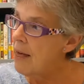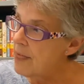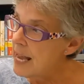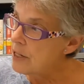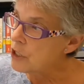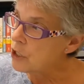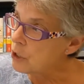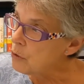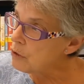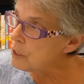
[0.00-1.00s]
They
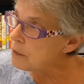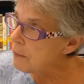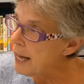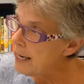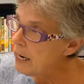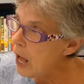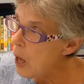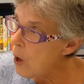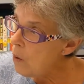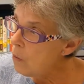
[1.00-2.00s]
soon spotted
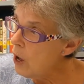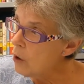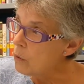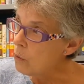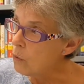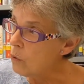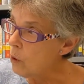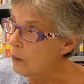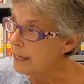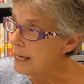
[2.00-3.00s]
O
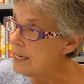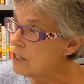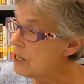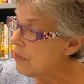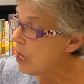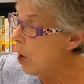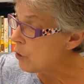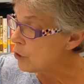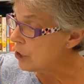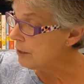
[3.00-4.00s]
rolling into the
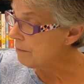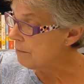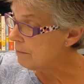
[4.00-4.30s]
ocean.